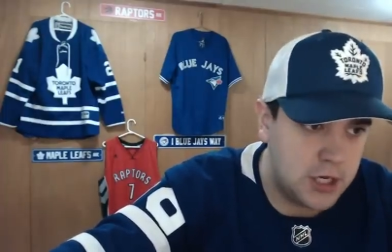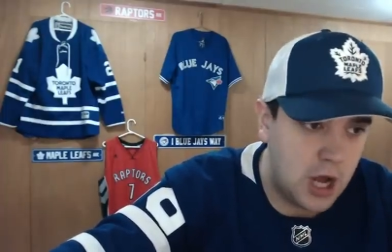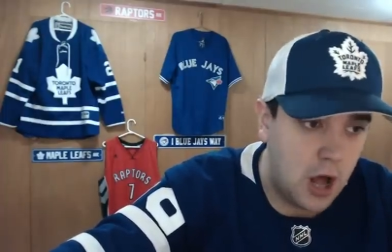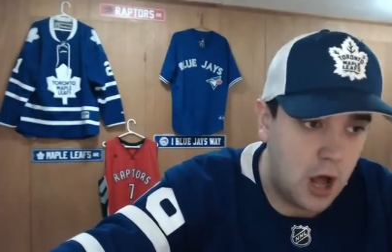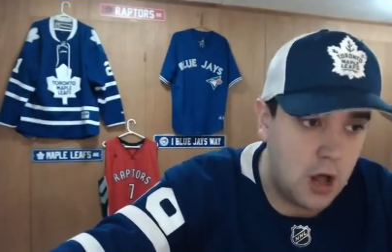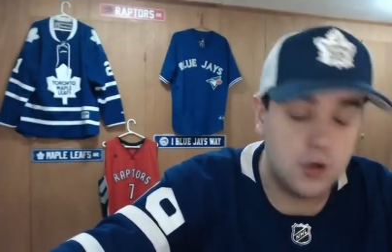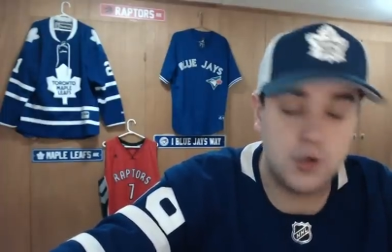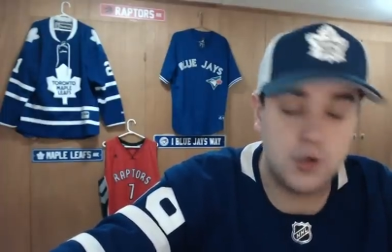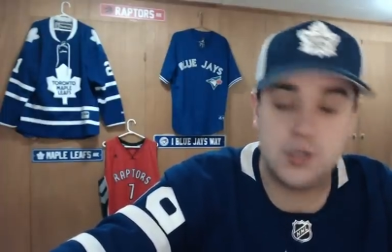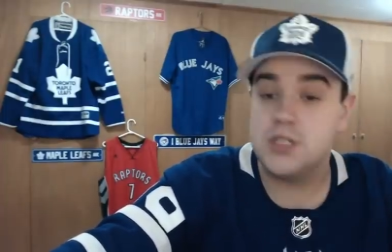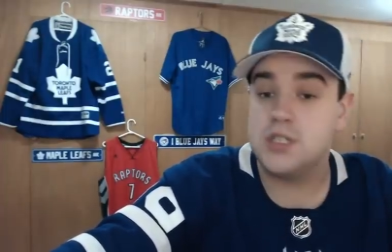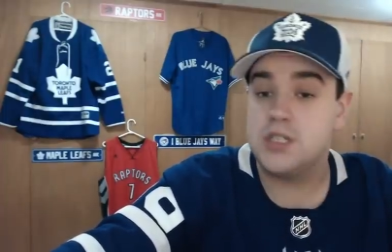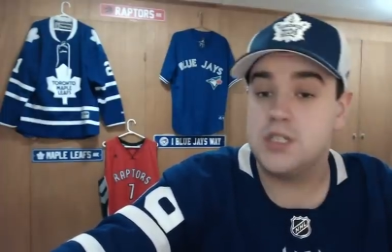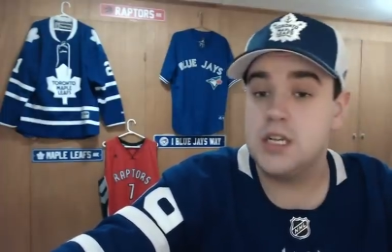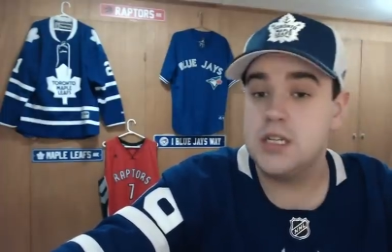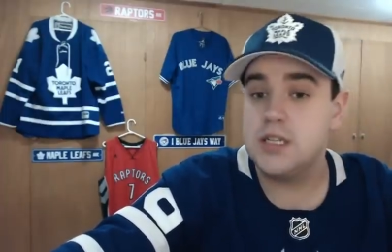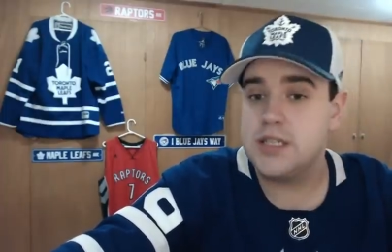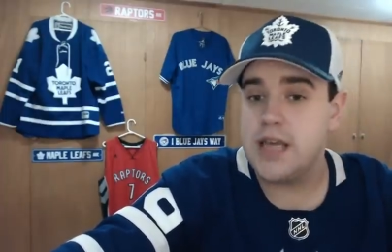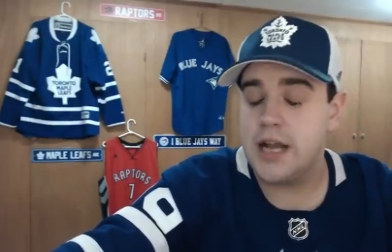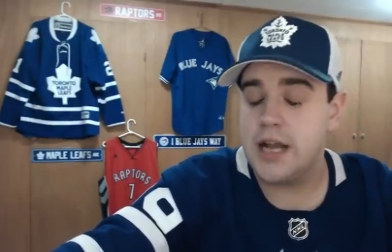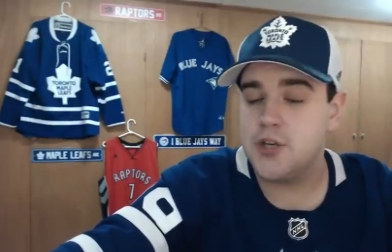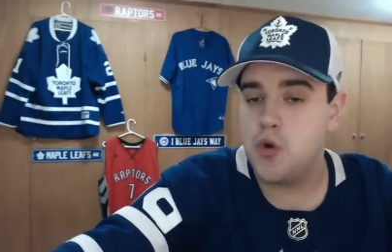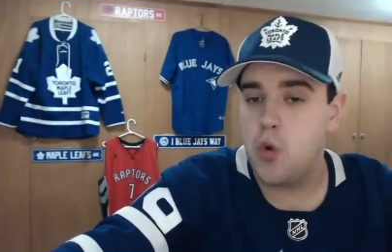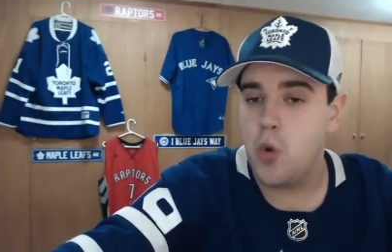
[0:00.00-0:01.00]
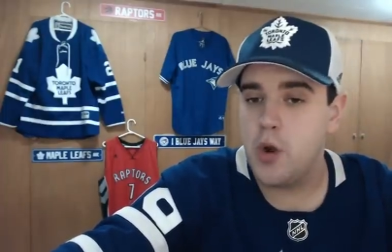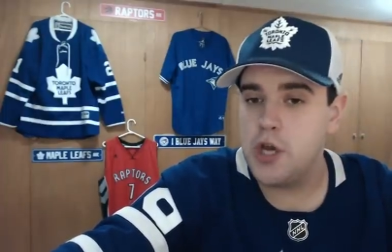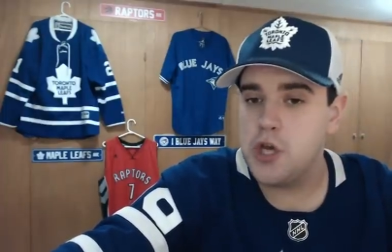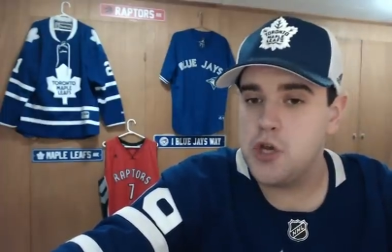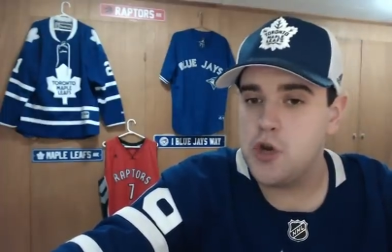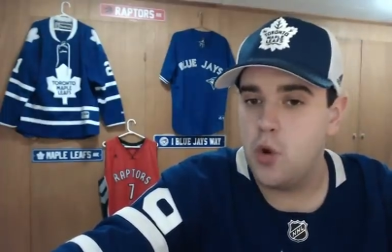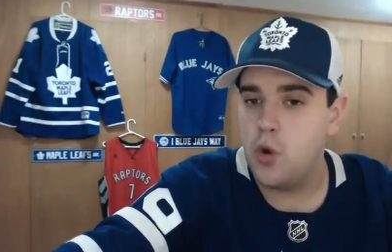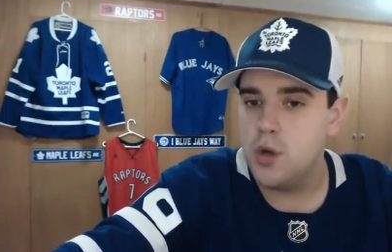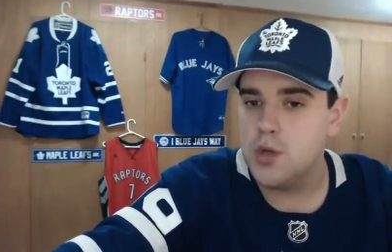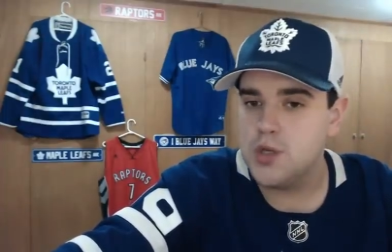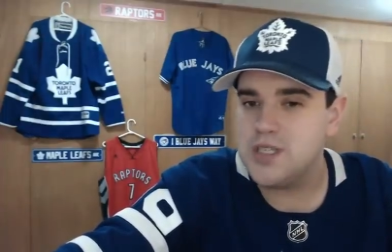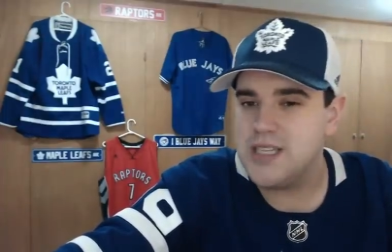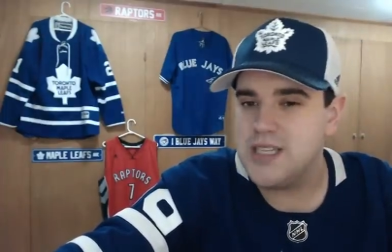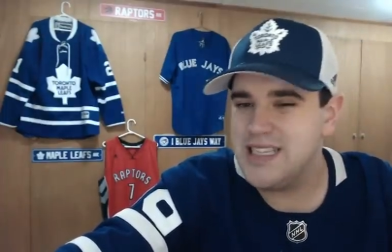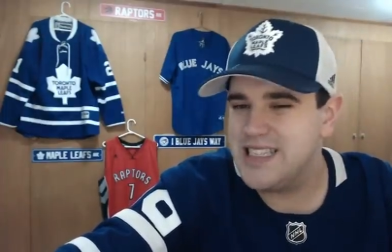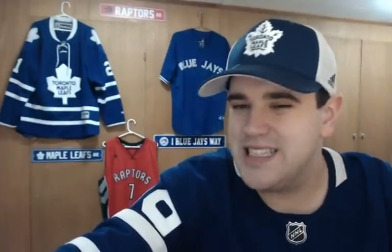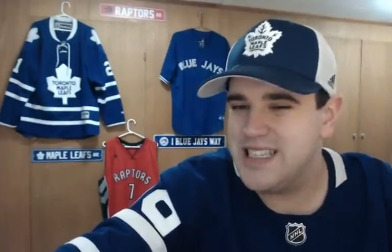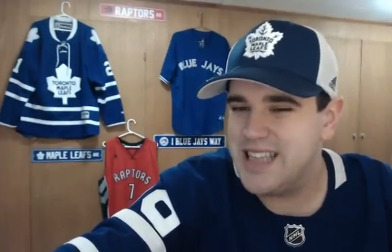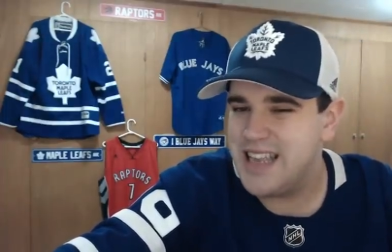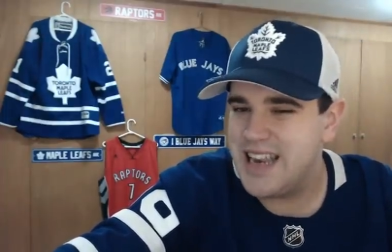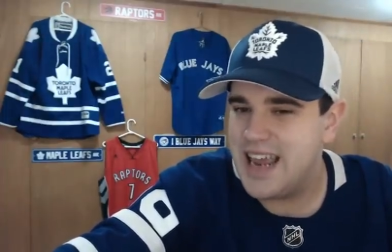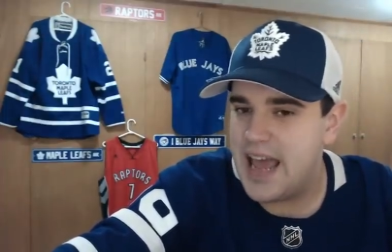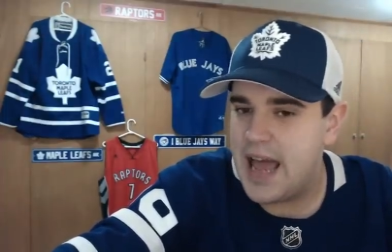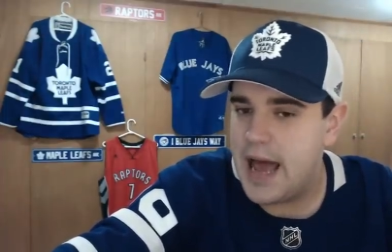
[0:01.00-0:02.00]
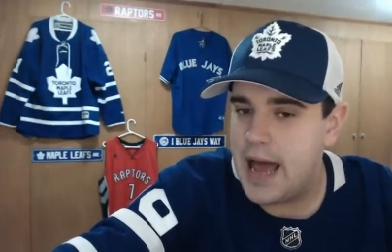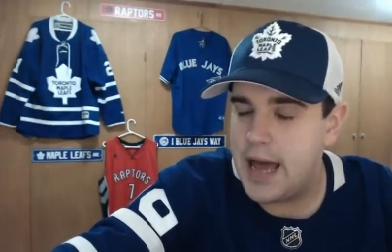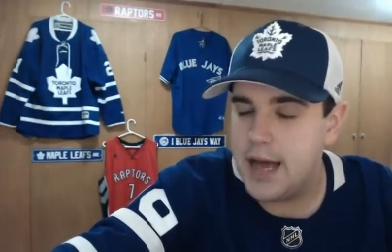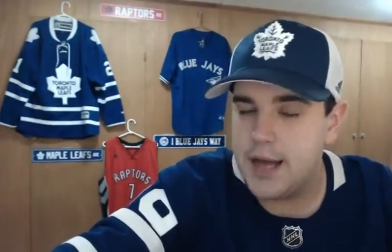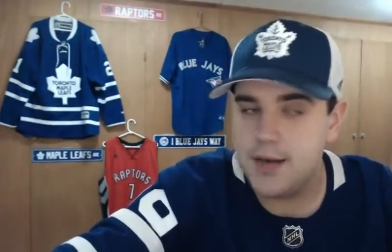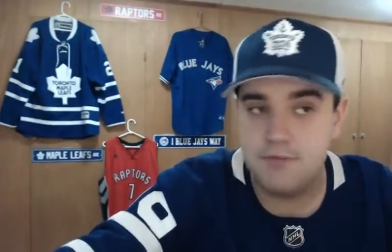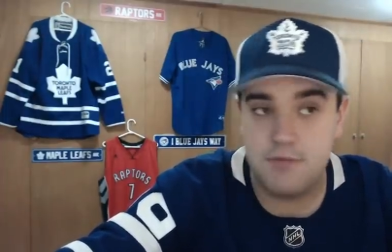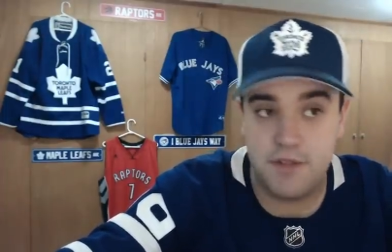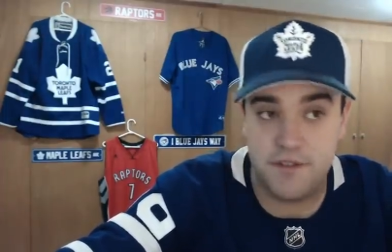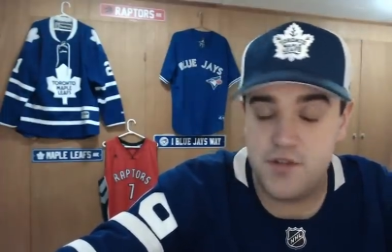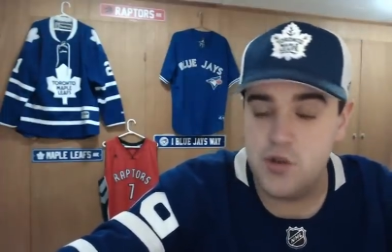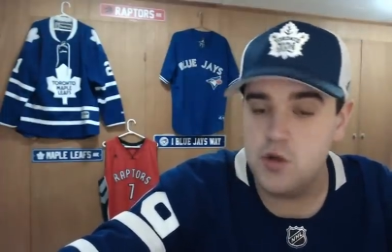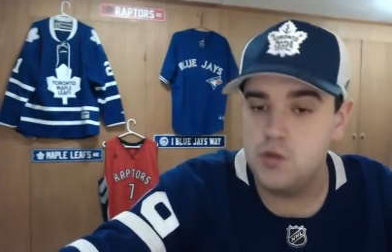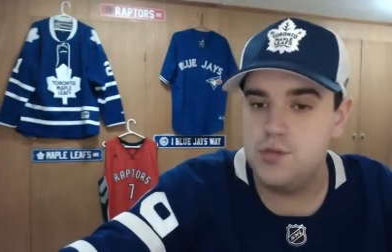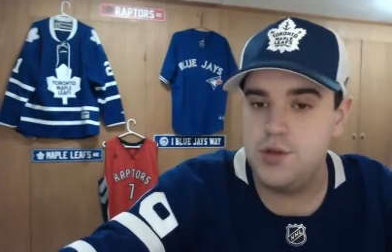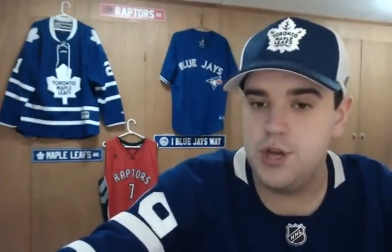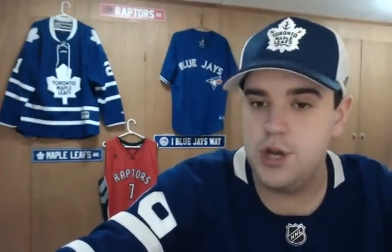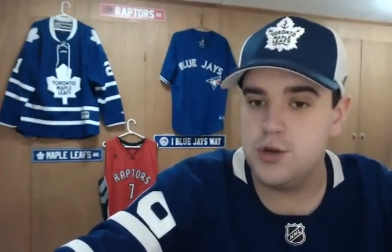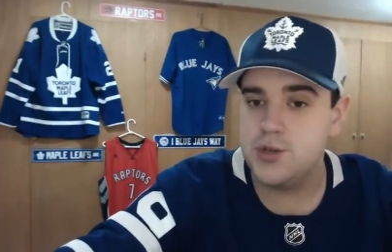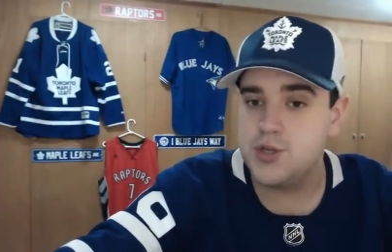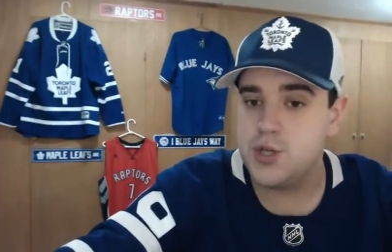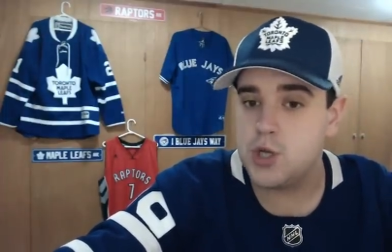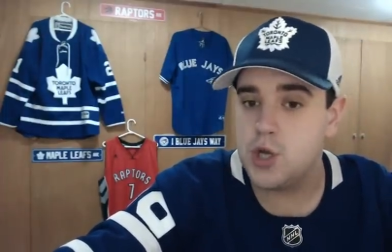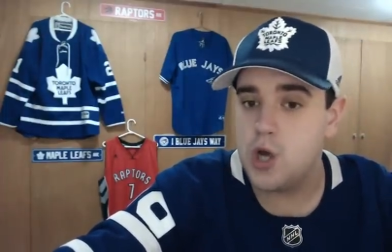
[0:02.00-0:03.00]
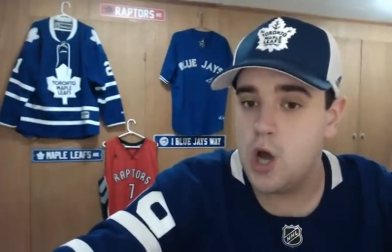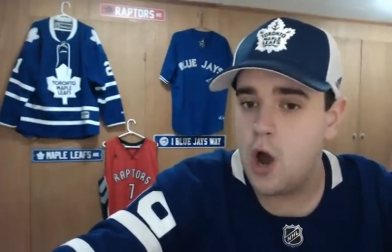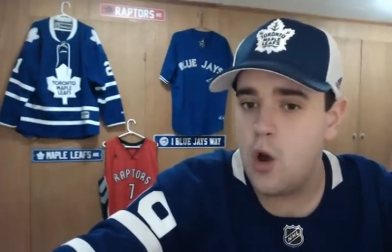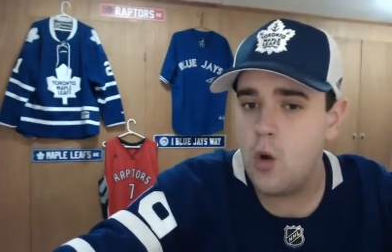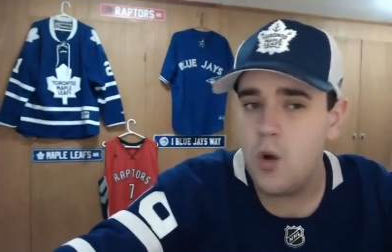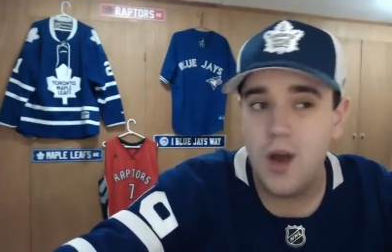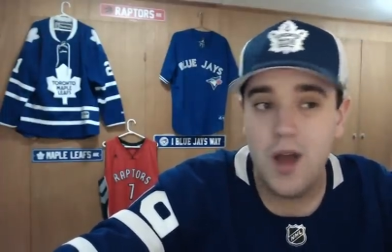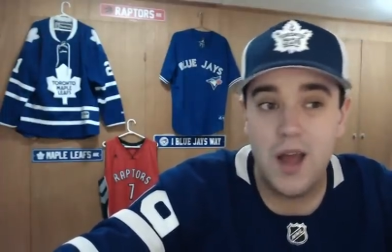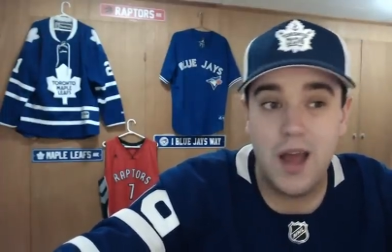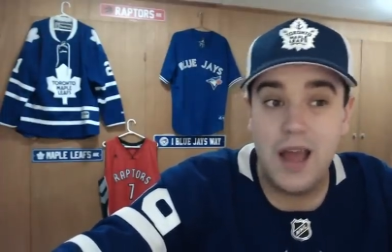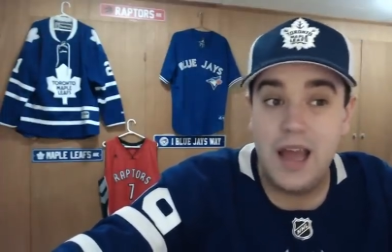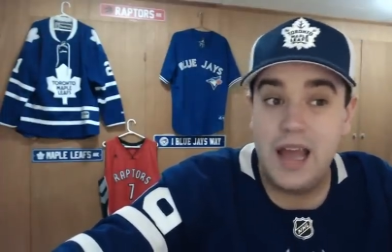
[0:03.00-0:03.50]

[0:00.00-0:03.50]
and since that 20-goal season that he had a few years ago,